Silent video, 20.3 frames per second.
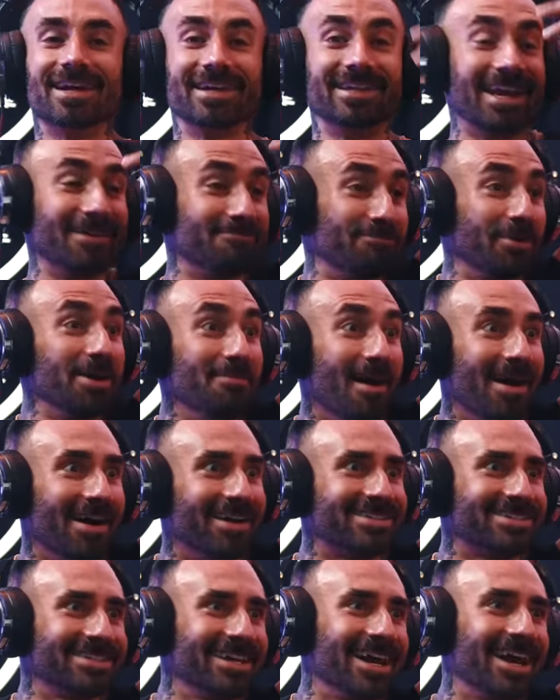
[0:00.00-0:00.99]
Yeah, pretty
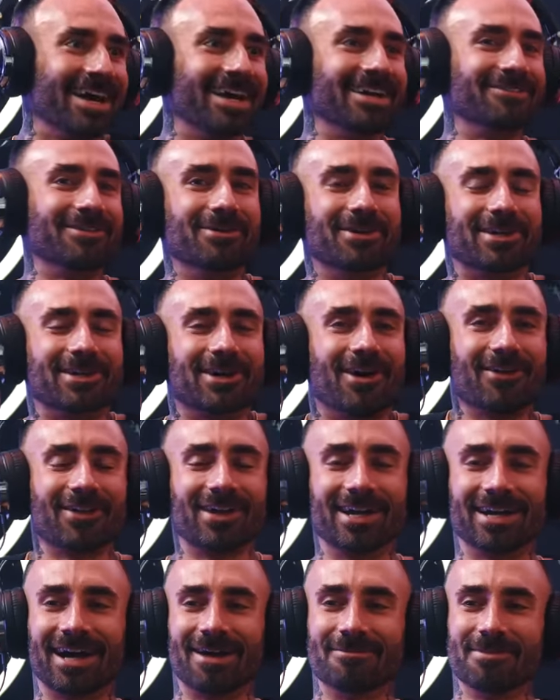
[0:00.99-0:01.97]
much. Yeah. And we would call
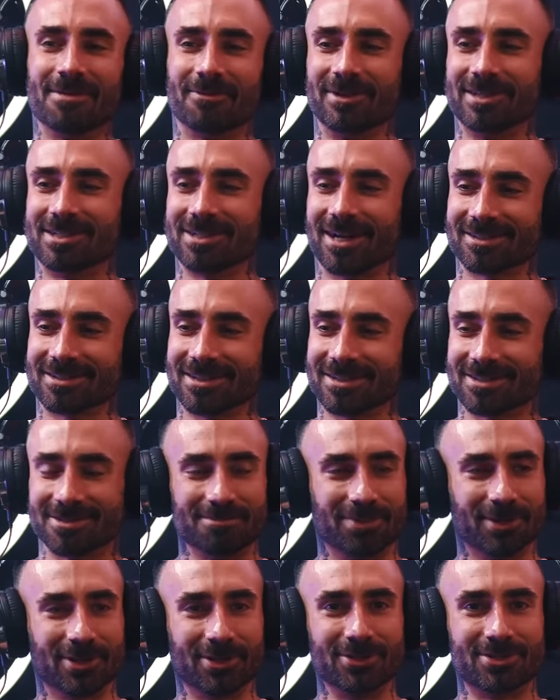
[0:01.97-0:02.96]
like, I remember we talked to like some
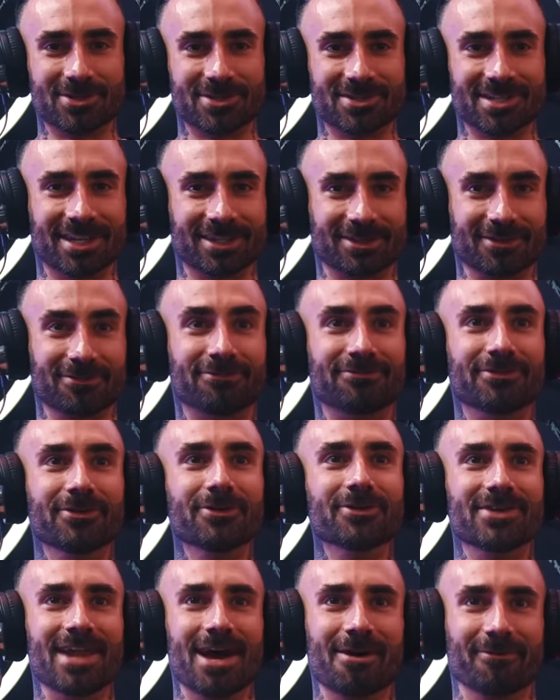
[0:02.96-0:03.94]
producers at like the
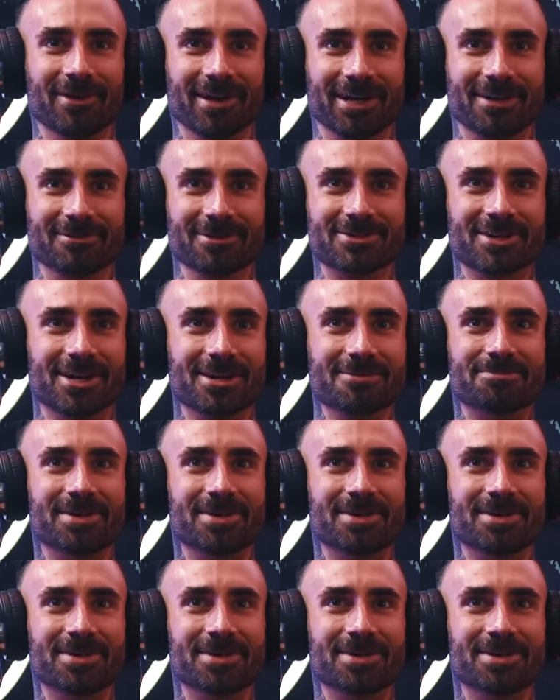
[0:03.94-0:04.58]
Food Network, and we're trying to